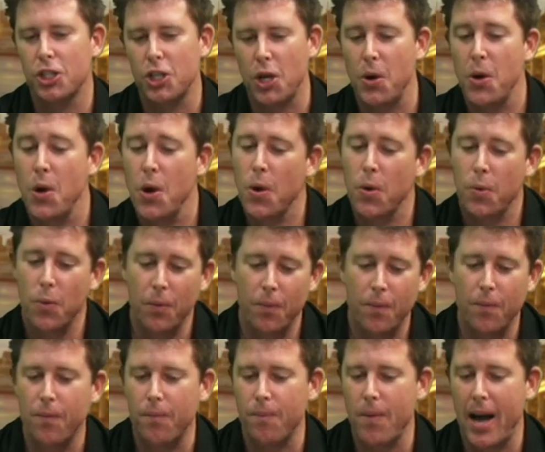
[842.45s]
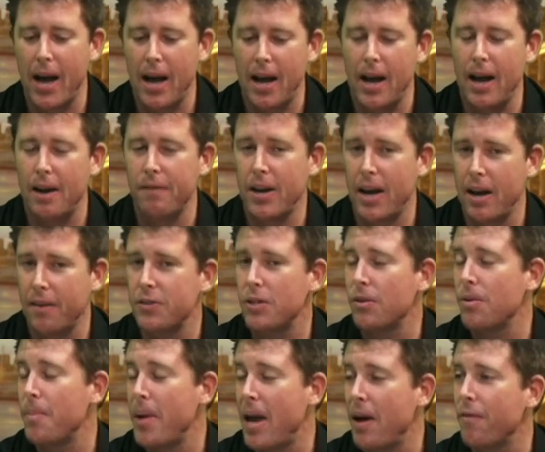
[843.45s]
So
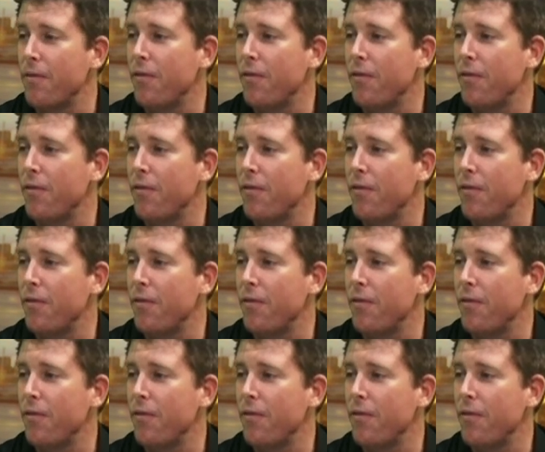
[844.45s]
after about